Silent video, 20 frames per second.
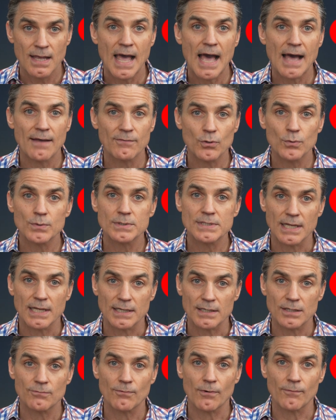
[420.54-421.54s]
Have you
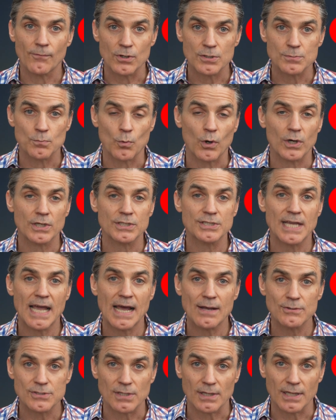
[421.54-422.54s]
attended reverse mortgage
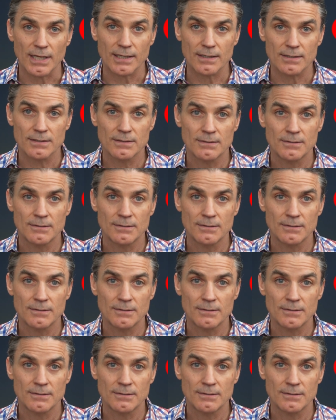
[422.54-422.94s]
counseling?